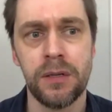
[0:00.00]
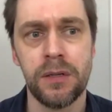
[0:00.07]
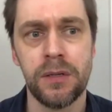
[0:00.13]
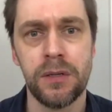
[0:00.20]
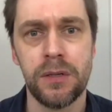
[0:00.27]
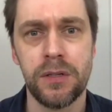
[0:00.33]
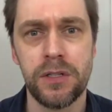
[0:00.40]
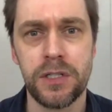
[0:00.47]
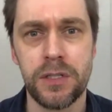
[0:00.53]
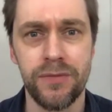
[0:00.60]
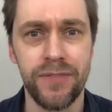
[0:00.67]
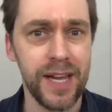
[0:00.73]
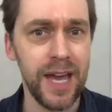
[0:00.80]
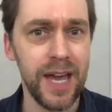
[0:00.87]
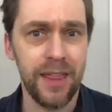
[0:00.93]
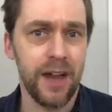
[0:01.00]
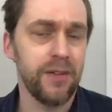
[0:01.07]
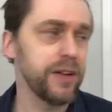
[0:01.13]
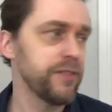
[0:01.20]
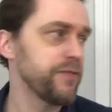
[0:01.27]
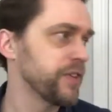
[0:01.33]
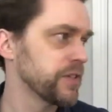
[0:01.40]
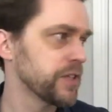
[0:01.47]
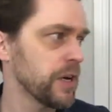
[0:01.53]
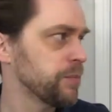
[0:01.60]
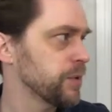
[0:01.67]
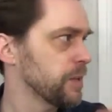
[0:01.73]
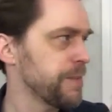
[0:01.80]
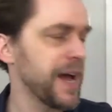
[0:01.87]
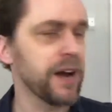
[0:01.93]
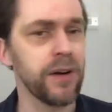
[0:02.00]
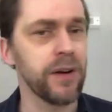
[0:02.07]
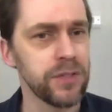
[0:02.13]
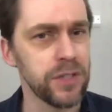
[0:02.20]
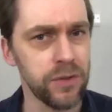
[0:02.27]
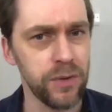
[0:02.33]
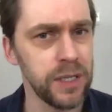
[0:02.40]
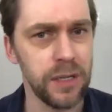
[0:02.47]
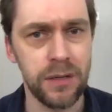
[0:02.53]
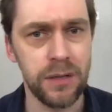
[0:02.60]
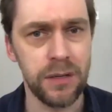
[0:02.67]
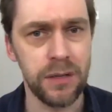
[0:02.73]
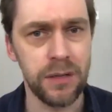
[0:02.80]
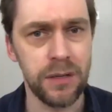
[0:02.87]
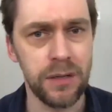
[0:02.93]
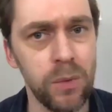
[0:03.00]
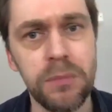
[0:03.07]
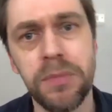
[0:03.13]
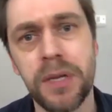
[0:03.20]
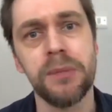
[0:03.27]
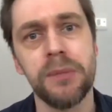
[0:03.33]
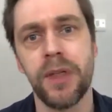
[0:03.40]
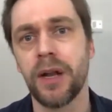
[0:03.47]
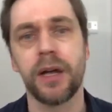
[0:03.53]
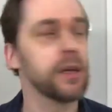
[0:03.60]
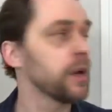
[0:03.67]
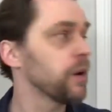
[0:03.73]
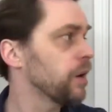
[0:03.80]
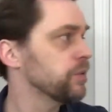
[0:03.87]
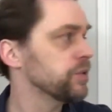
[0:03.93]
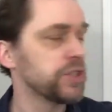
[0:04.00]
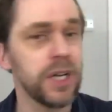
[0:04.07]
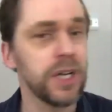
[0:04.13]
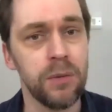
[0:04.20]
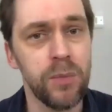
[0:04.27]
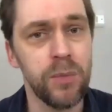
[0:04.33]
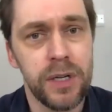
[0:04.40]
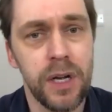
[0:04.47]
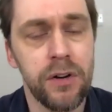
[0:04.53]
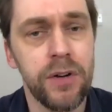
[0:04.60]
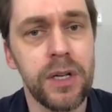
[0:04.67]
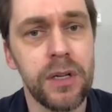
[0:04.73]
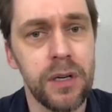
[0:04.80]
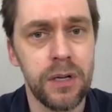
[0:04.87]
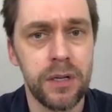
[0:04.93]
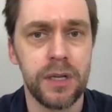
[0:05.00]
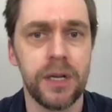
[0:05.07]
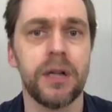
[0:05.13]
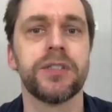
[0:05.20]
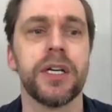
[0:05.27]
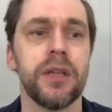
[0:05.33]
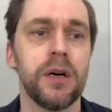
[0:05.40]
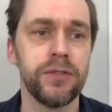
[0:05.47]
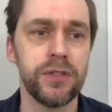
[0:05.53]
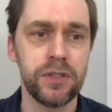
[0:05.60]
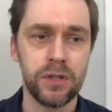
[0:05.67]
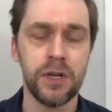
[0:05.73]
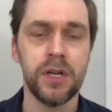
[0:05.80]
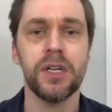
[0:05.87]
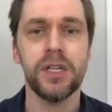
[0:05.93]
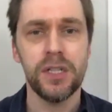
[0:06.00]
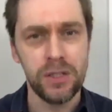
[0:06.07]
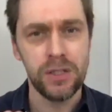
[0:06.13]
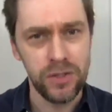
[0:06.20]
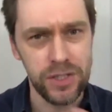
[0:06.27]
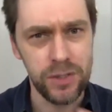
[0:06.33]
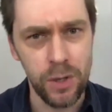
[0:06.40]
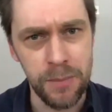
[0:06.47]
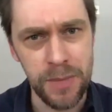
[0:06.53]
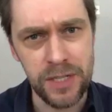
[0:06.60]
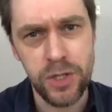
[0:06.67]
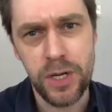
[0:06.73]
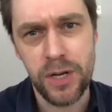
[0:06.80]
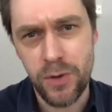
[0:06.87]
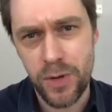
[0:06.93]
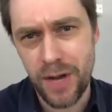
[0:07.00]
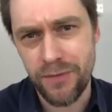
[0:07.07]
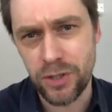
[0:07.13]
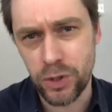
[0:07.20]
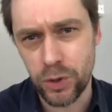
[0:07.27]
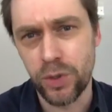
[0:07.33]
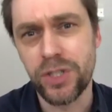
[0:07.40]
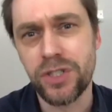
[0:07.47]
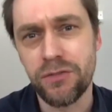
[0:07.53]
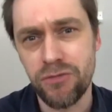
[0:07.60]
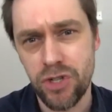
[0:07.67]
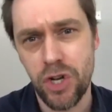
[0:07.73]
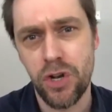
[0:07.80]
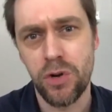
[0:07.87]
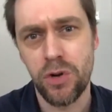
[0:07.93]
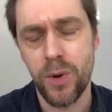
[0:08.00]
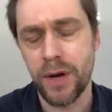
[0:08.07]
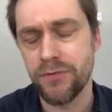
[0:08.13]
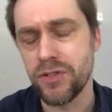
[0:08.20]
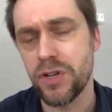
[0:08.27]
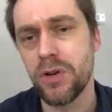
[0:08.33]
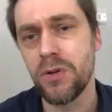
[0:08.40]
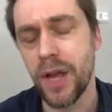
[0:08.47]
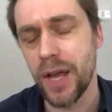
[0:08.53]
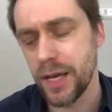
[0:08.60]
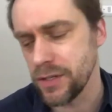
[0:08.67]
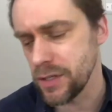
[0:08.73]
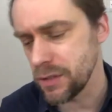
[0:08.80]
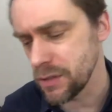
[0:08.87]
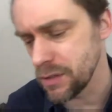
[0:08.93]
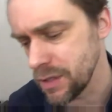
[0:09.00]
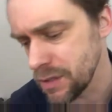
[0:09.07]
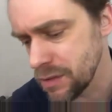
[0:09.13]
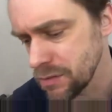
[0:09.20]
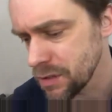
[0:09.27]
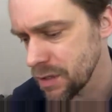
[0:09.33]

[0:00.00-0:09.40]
So if I get there and if, for example, the background's green, I don't know why it would be, then I can go, oh shit, I'm wearing a green cardigan. I'll take that off. You see what I mean? So you have a choice of 2. You have 2 layers you can use.